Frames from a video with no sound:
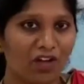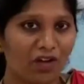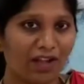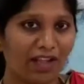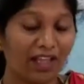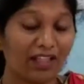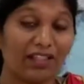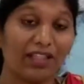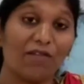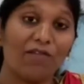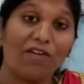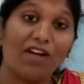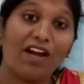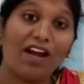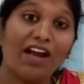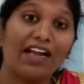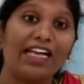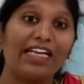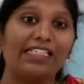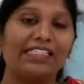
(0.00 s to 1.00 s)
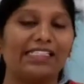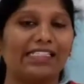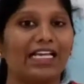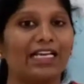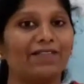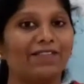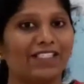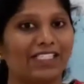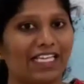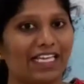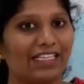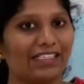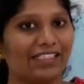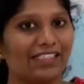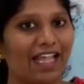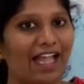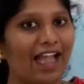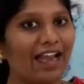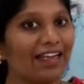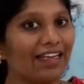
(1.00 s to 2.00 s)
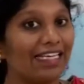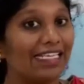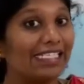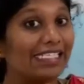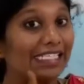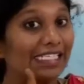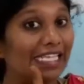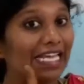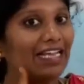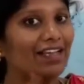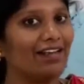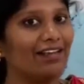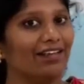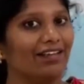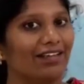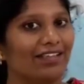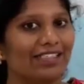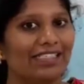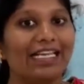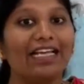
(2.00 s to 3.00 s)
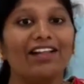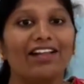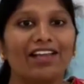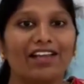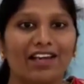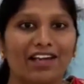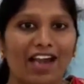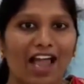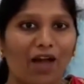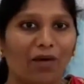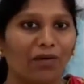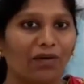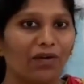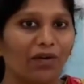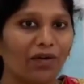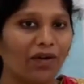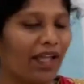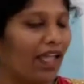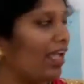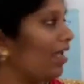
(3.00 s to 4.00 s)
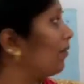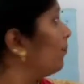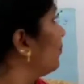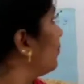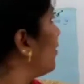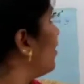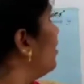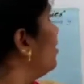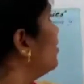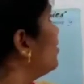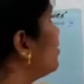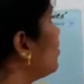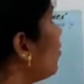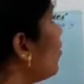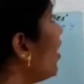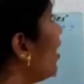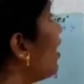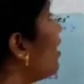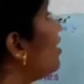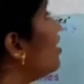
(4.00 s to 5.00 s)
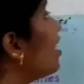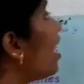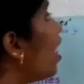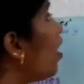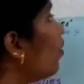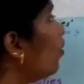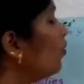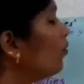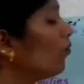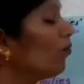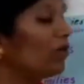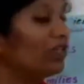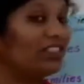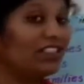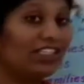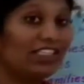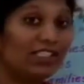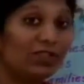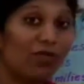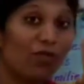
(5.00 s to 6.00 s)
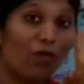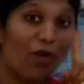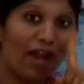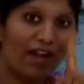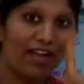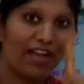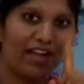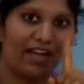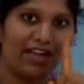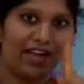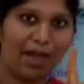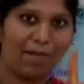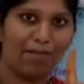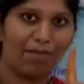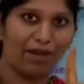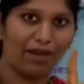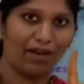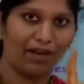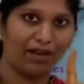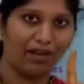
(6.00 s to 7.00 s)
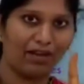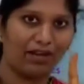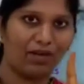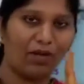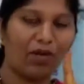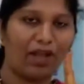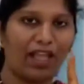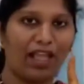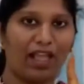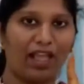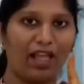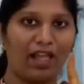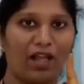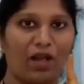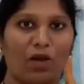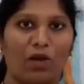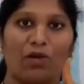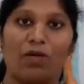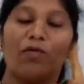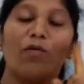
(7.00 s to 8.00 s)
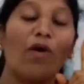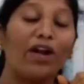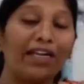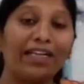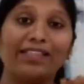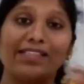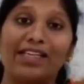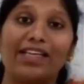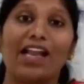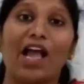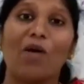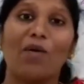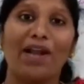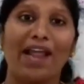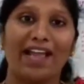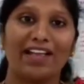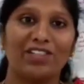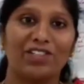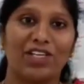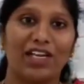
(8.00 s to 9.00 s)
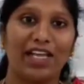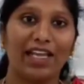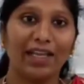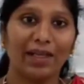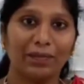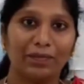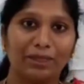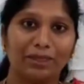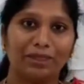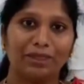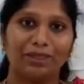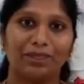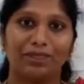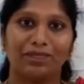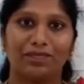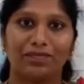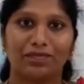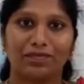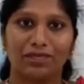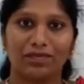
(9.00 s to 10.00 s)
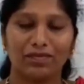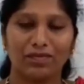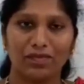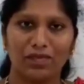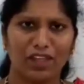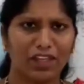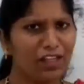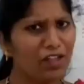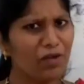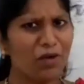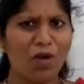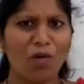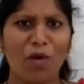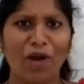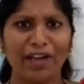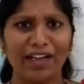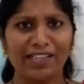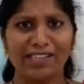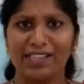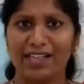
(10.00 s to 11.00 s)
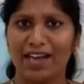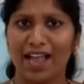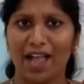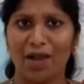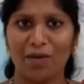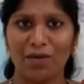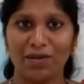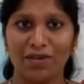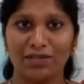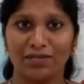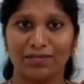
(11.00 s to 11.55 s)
Okay, the word itself says that singular noun. Okay, so a noun which is one in number. Okay, what is a noun actually? You know what is a noun?